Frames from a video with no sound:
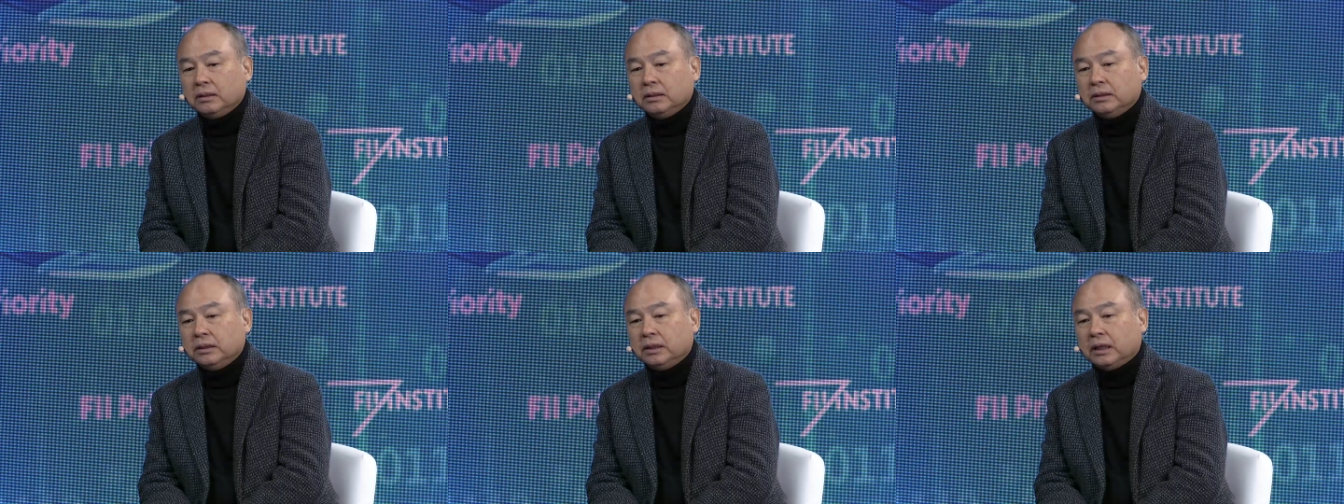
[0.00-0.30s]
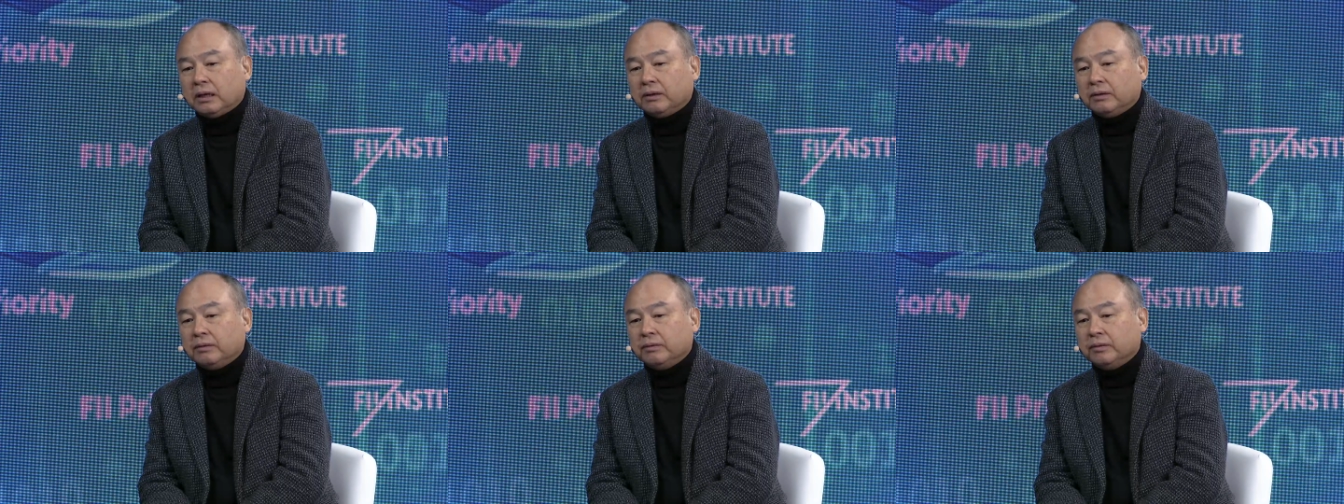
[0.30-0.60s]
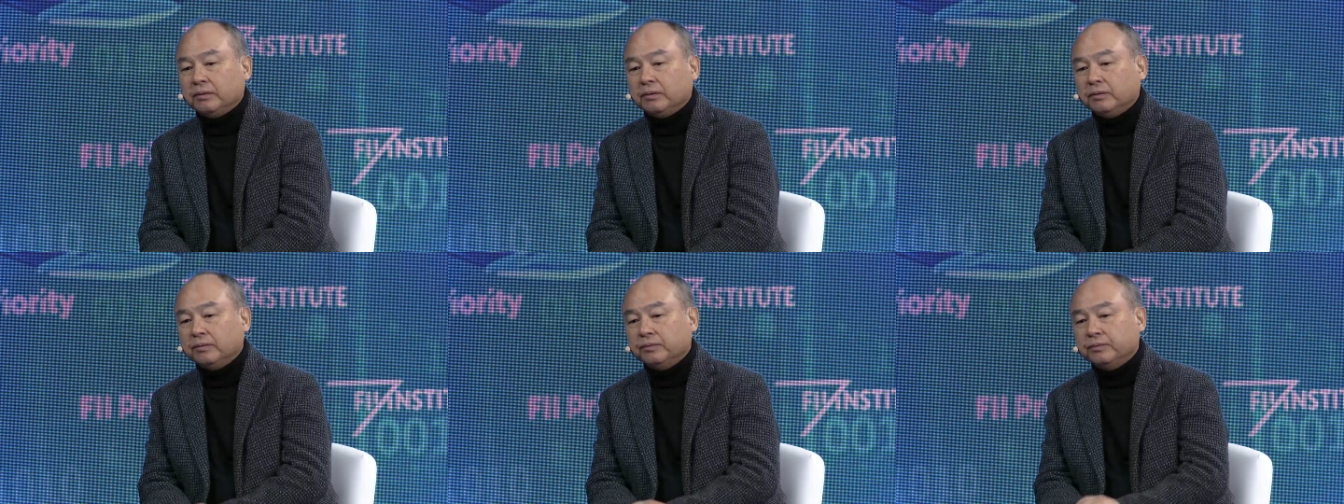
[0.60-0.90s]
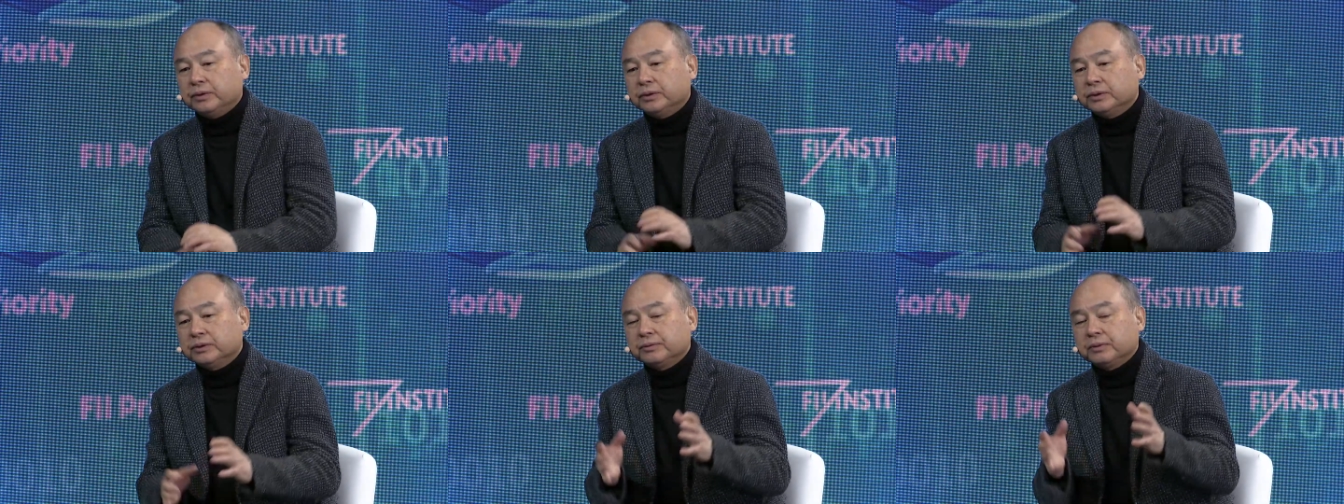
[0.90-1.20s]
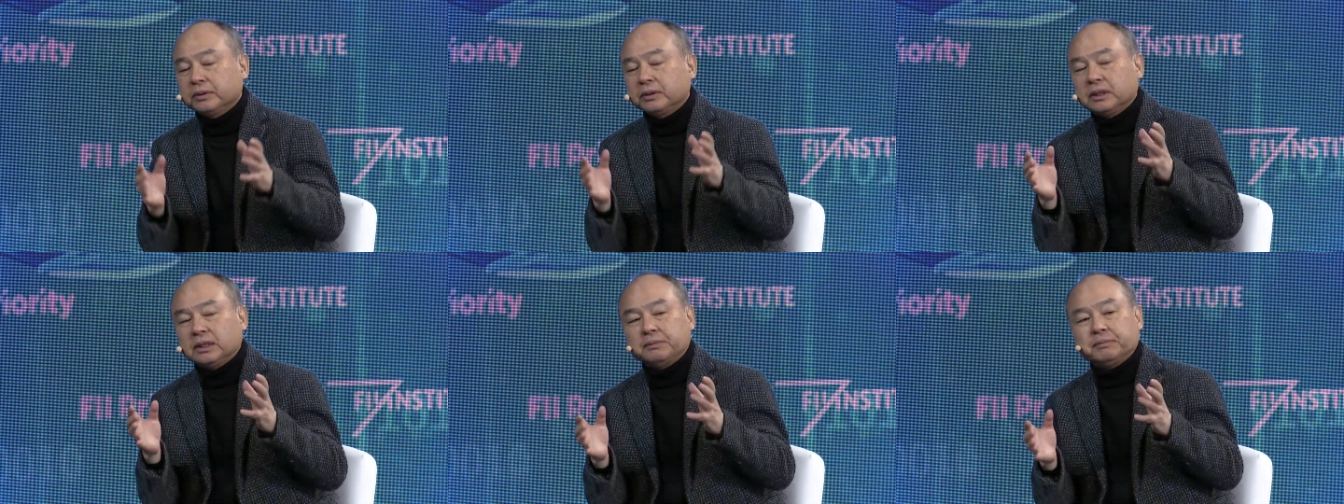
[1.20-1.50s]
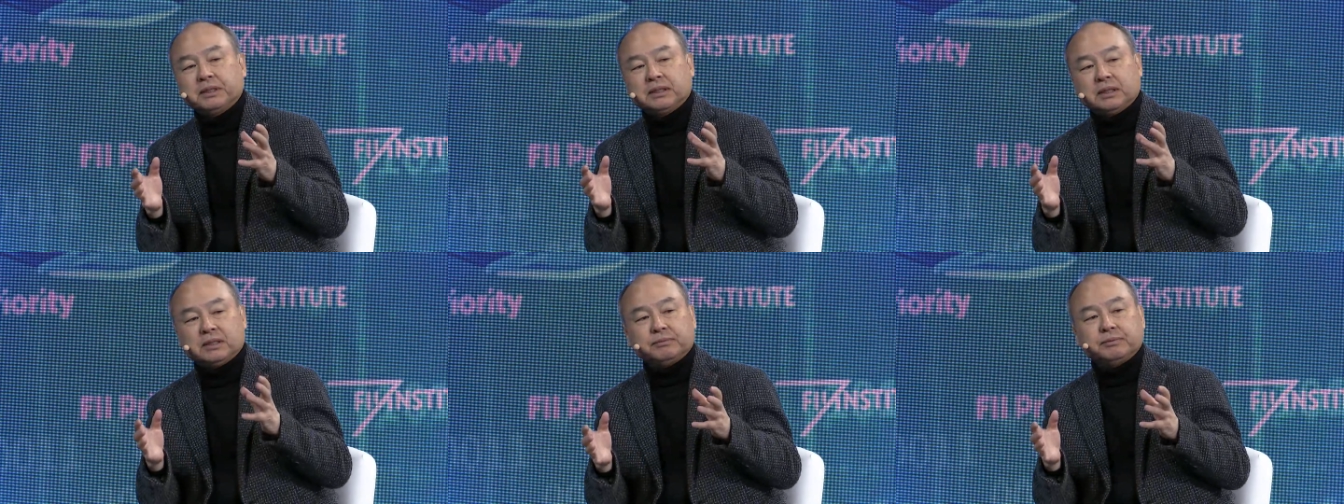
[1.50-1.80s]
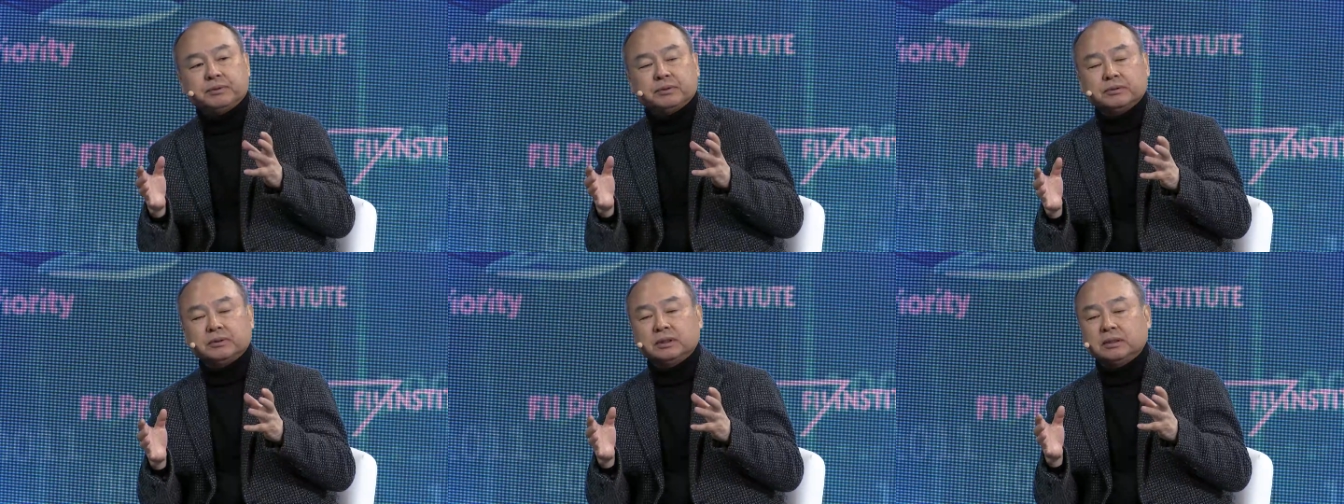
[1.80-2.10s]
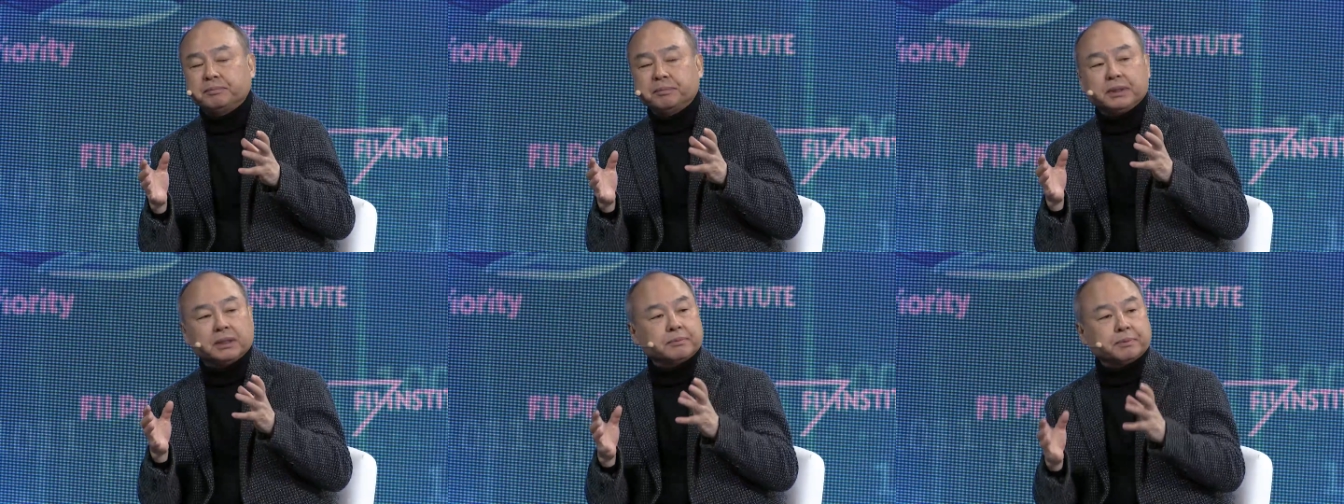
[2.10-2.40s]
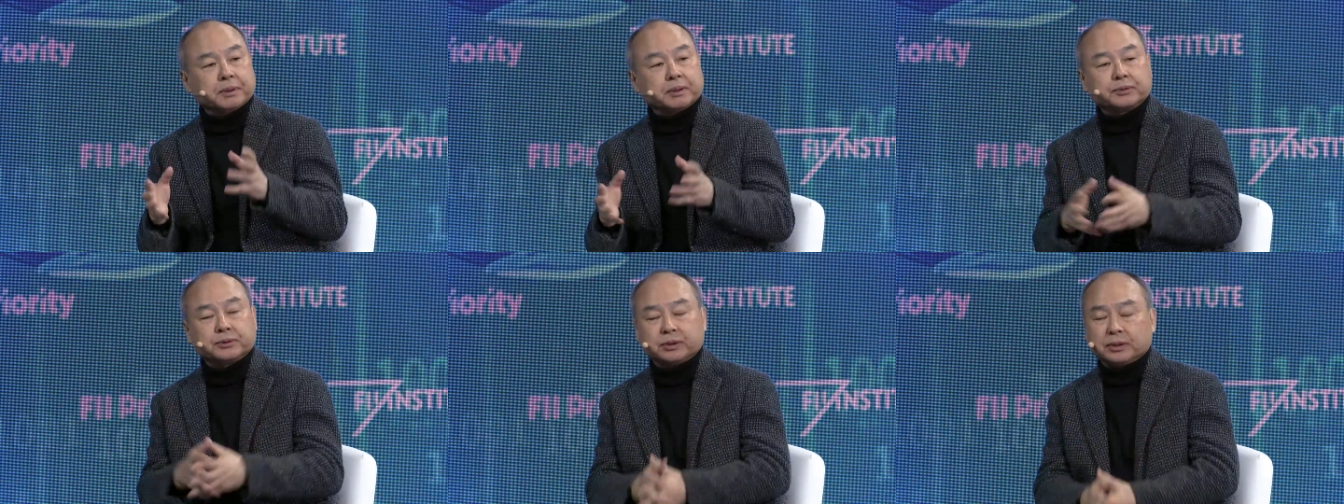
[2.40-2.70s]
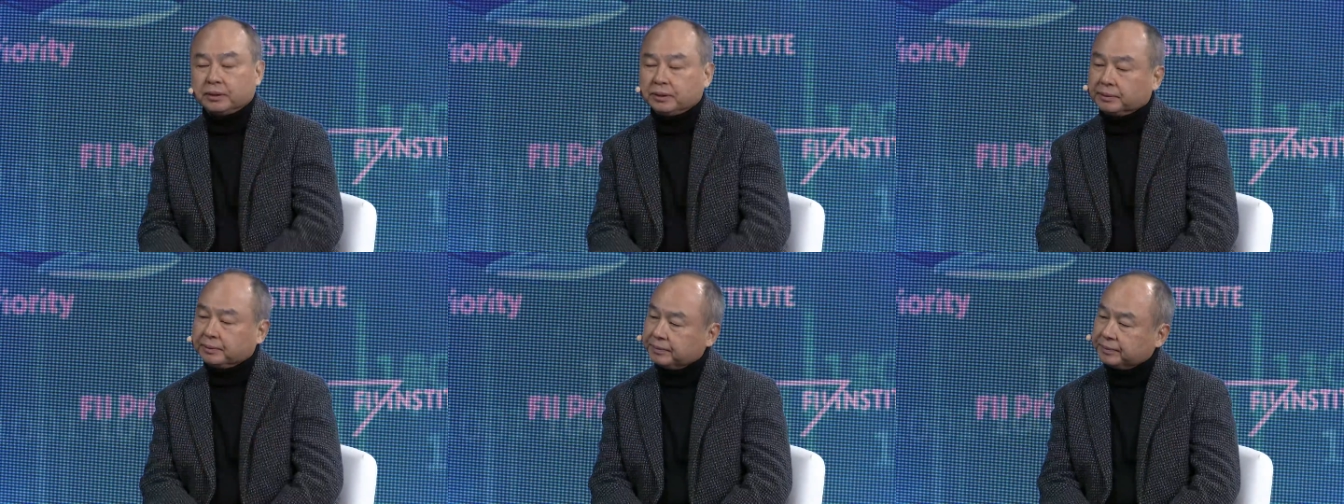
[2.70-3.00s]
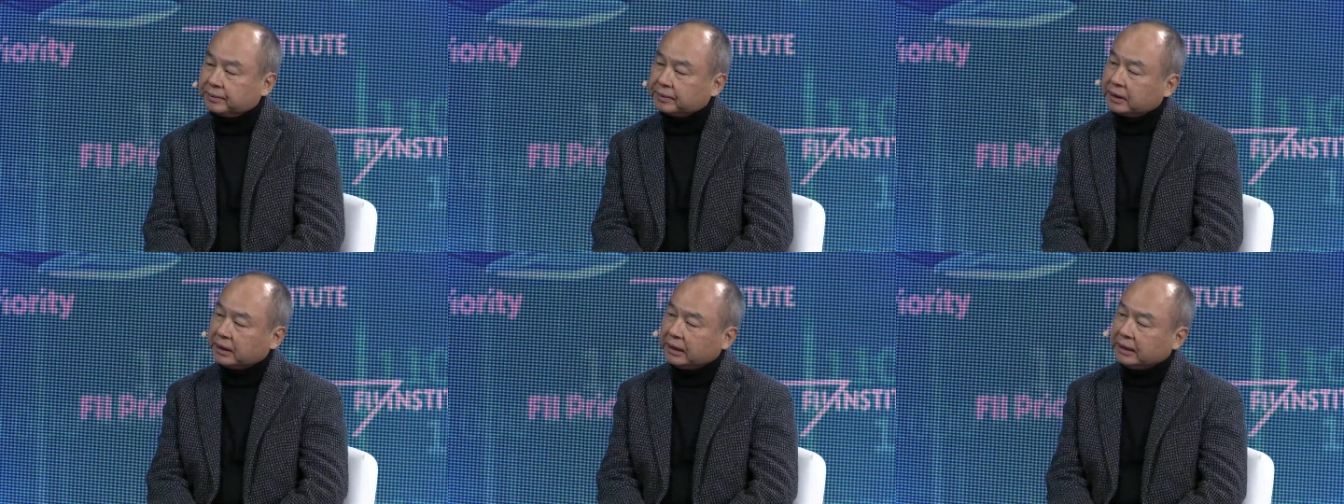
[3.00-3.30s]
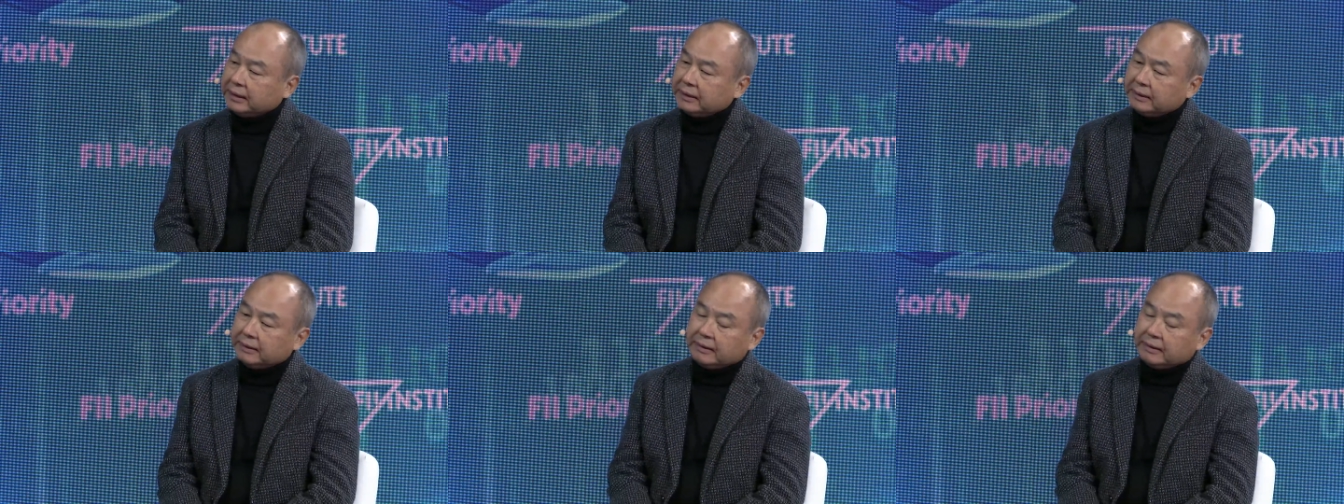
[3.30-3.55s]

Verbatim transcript: Yeah. First of all, let me give you the big picture. Okay.